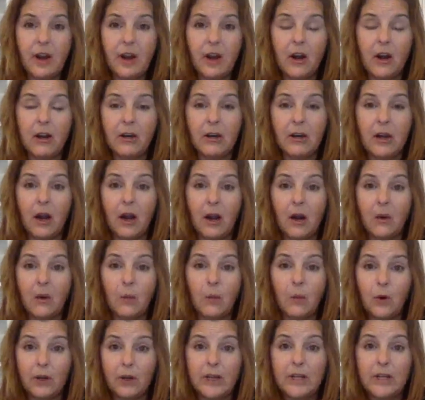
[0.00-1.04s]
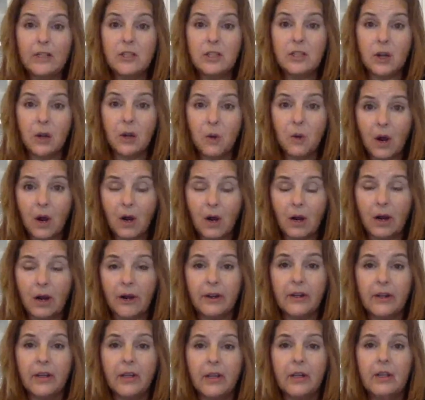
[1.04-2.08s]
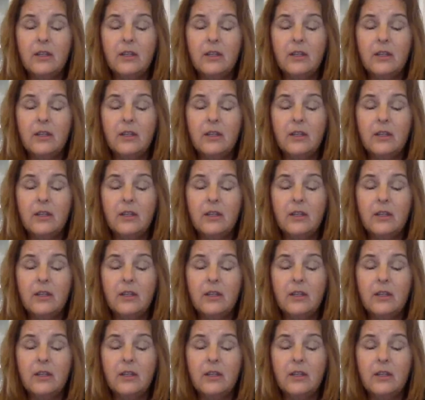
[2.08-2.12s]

are are working so hard